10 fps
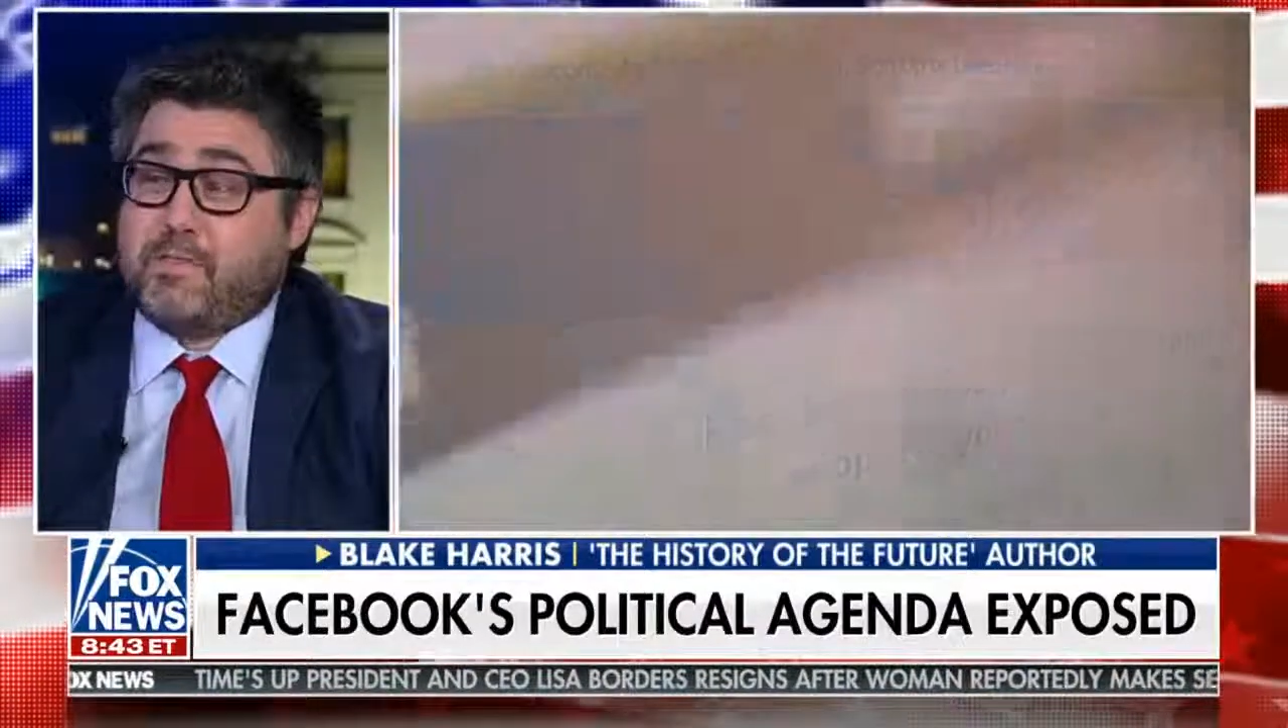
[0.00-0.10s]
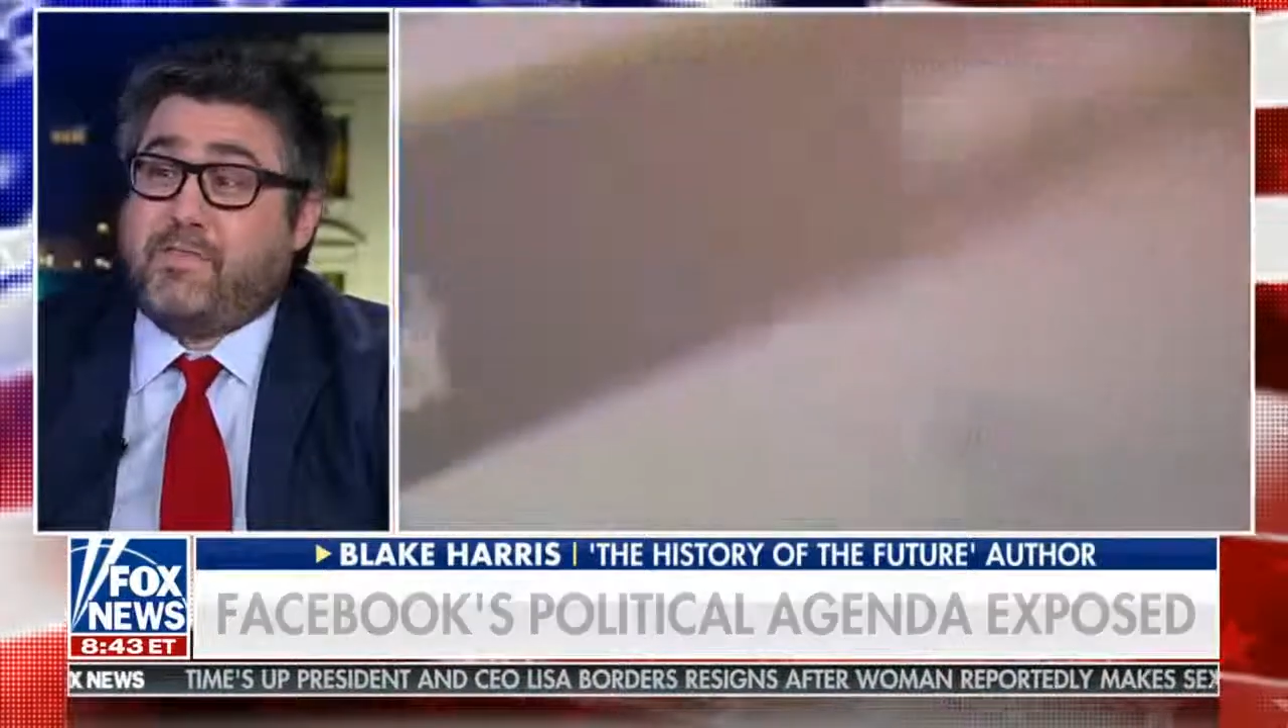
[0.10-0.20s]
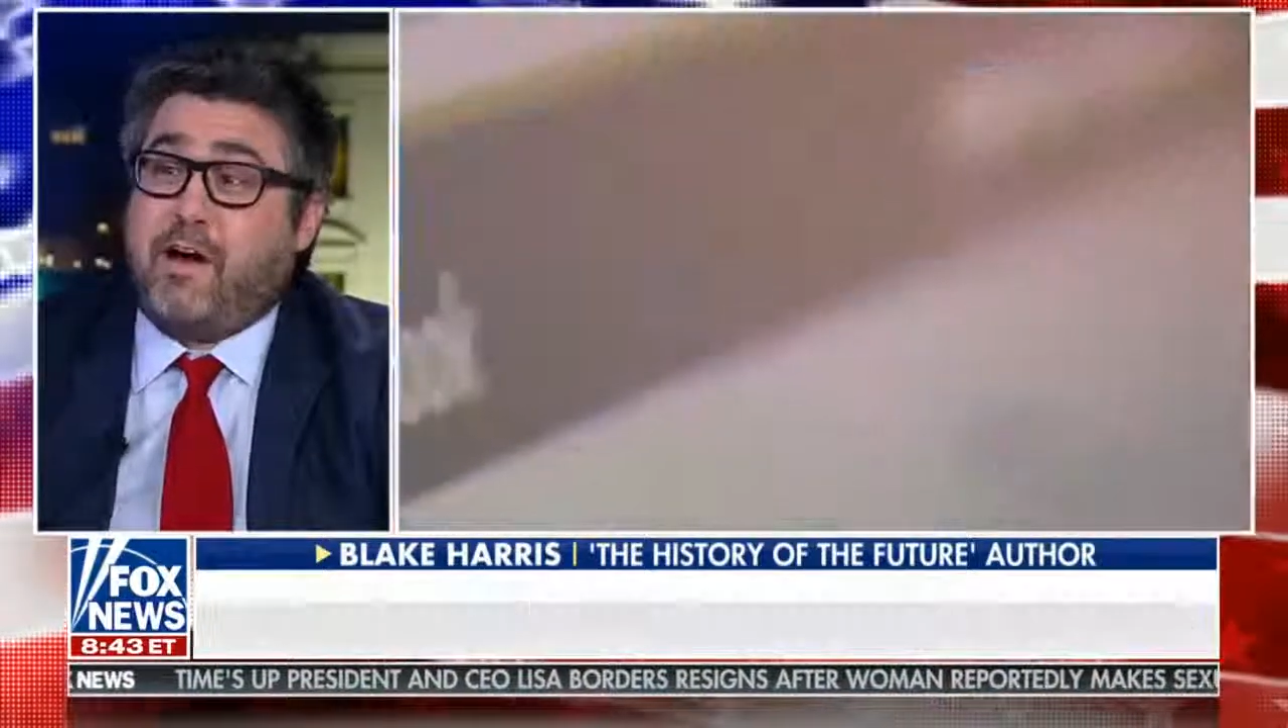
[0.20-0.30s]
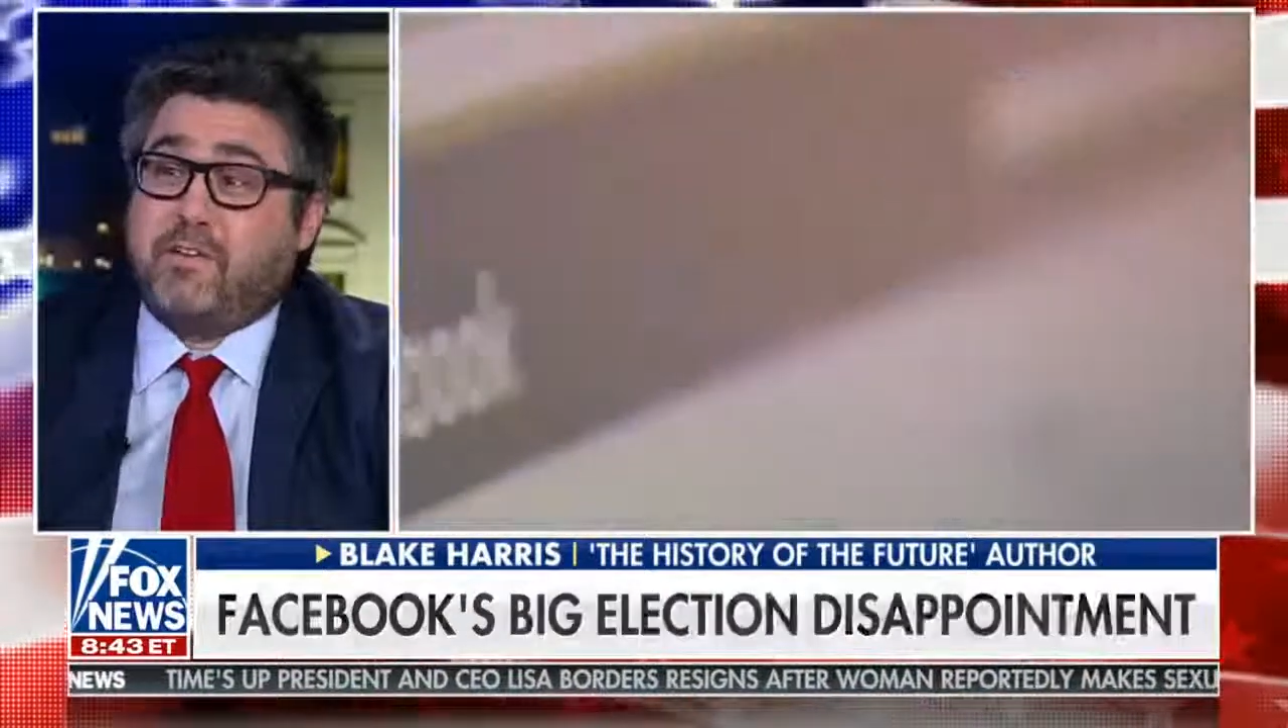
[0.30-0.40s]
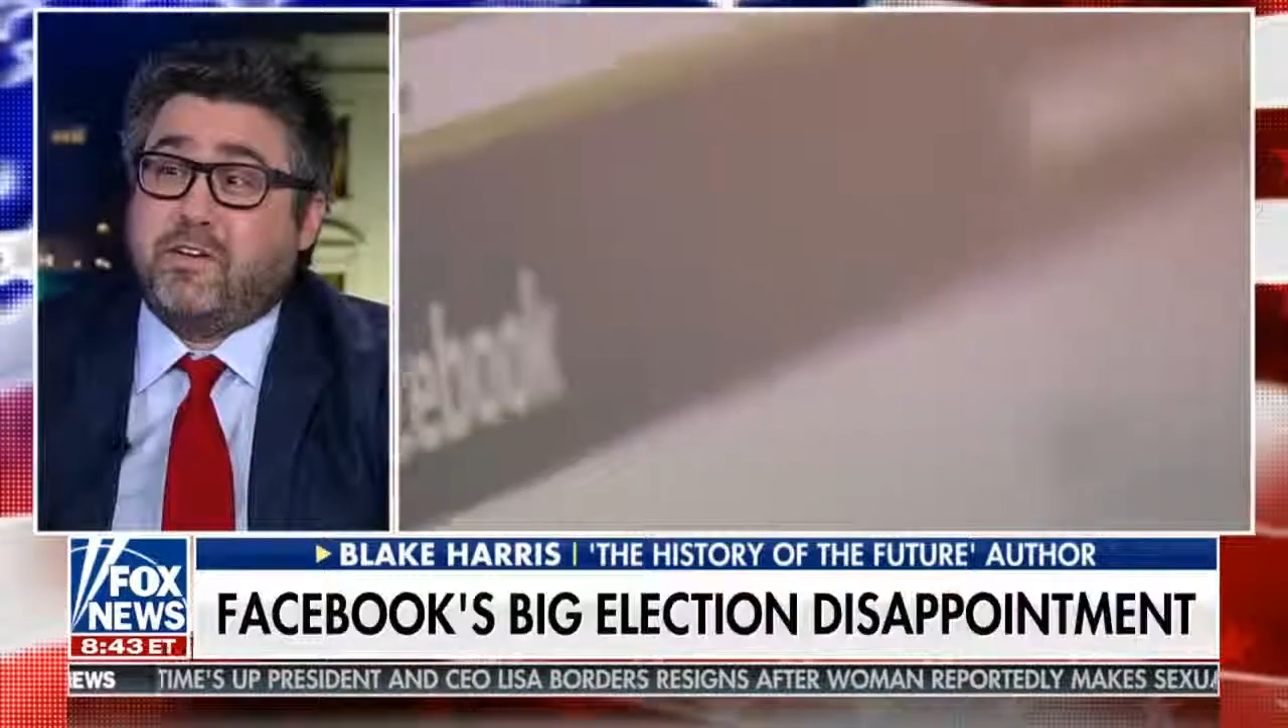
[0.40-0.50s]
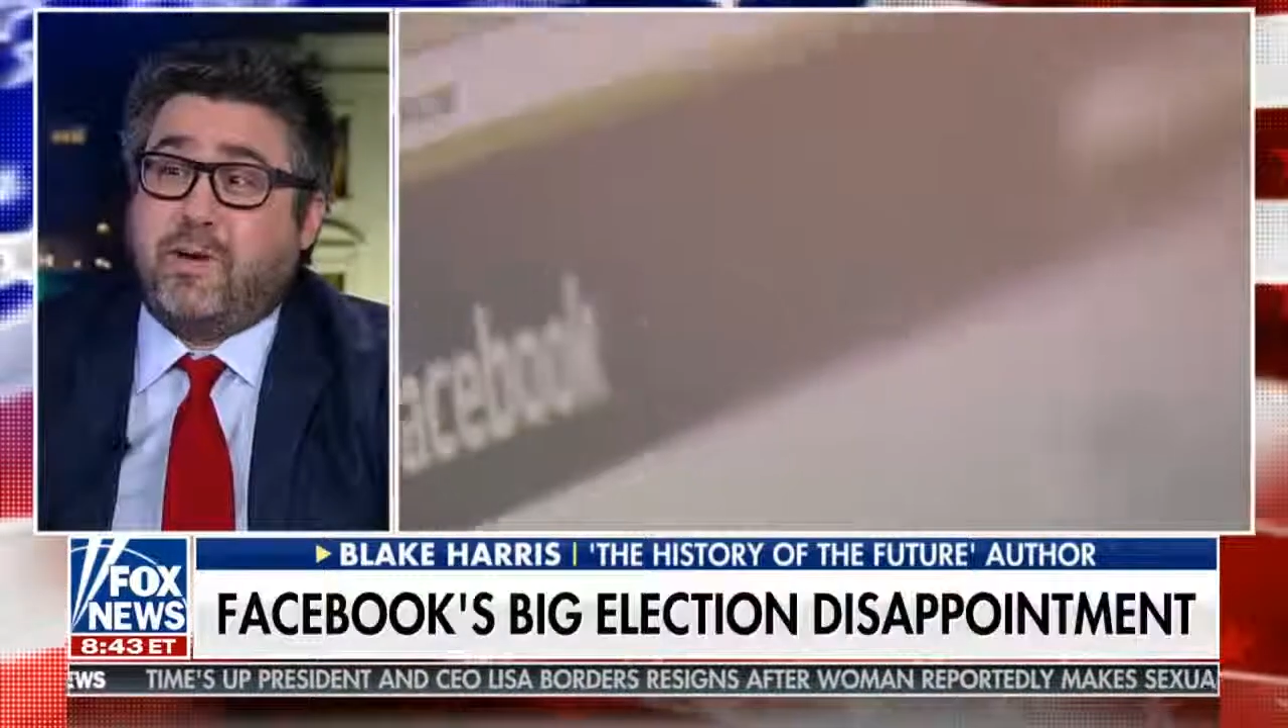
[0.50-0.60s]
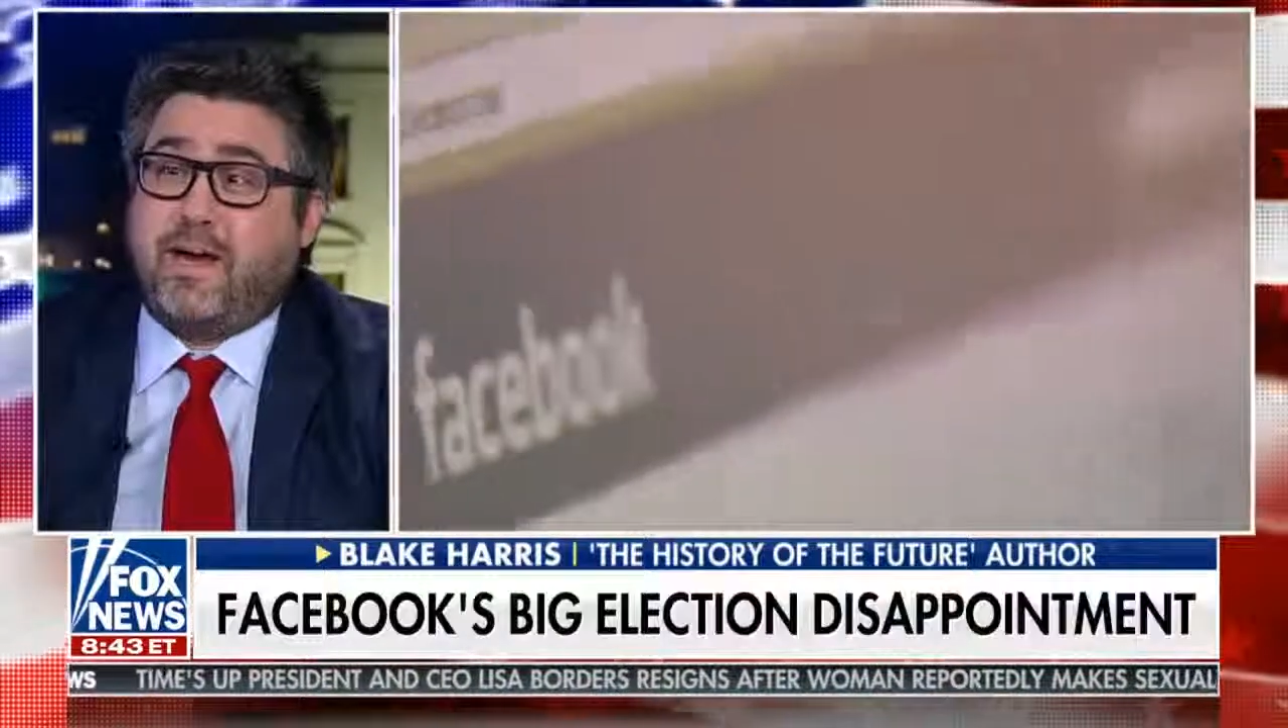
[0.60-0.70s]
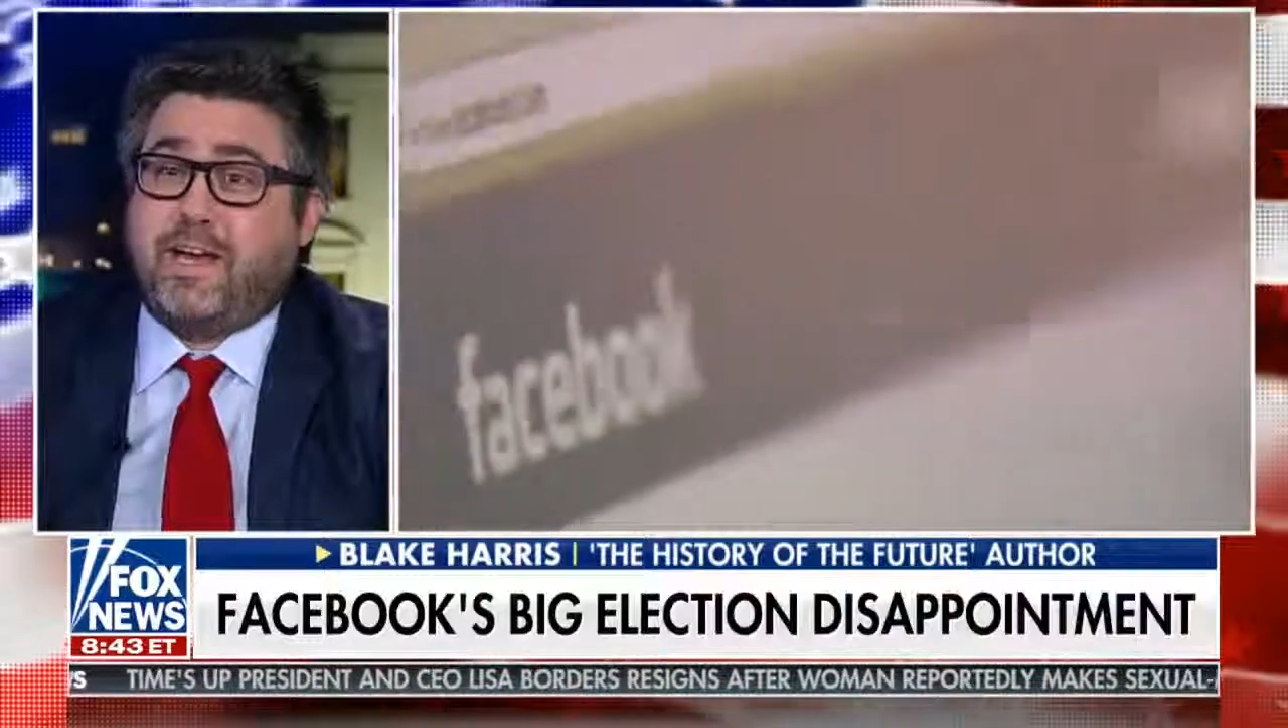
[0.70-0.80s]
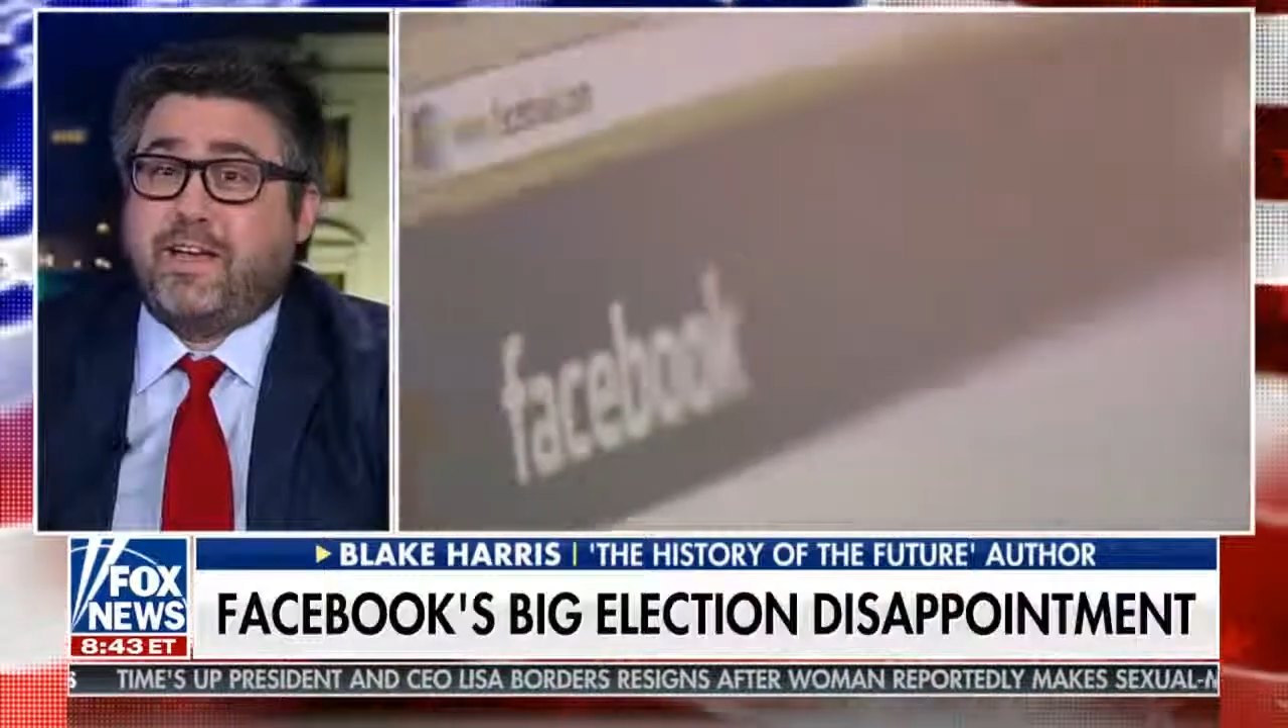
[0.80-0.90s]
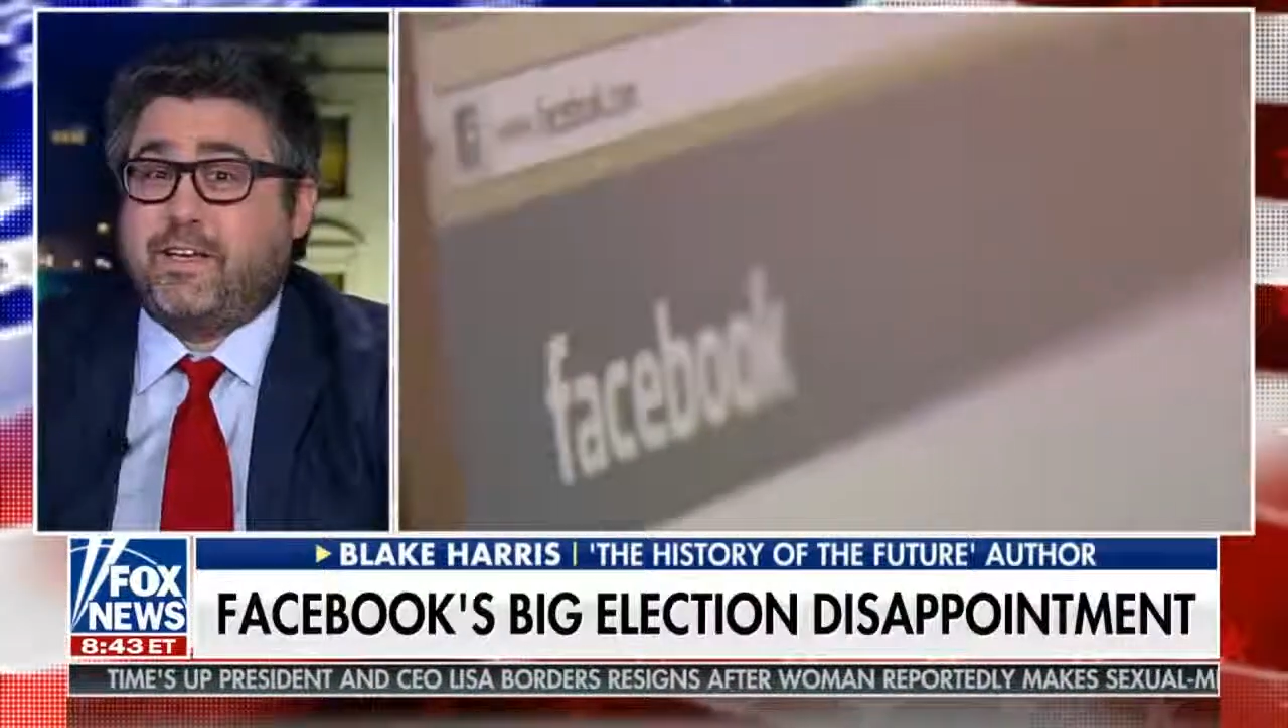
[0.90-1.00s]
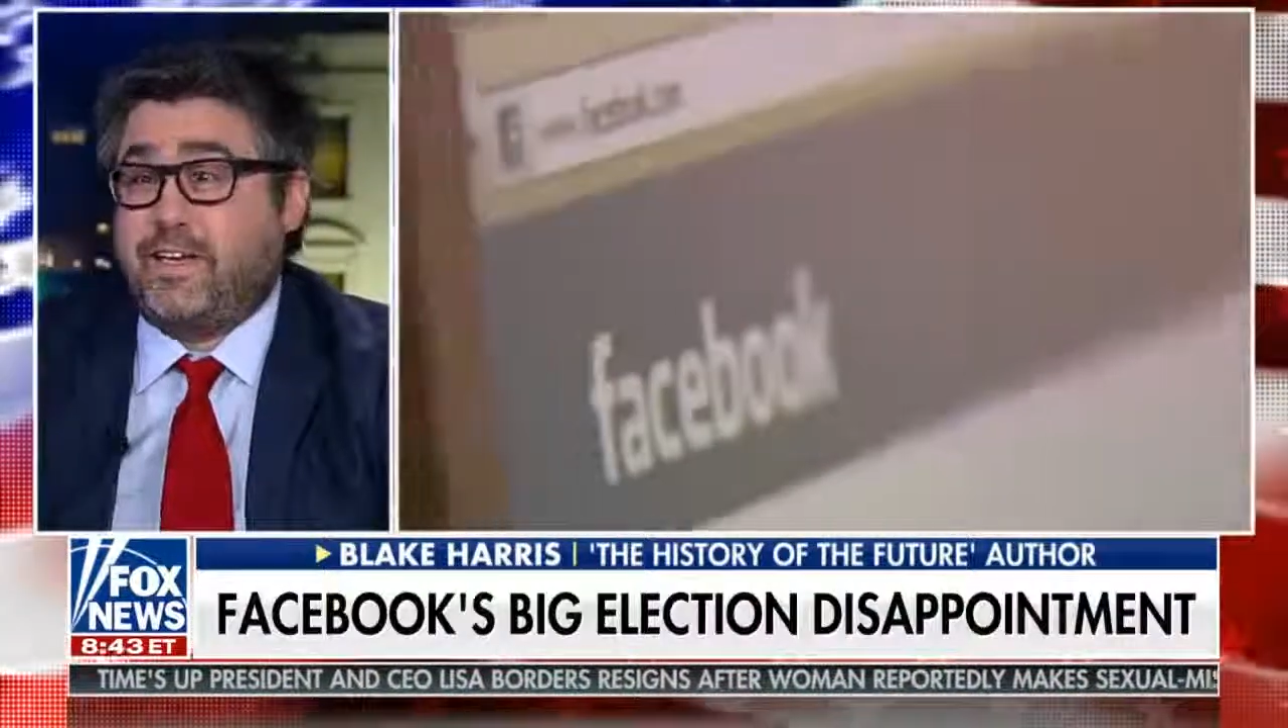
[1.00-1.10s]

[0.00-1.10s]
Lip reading: founded by,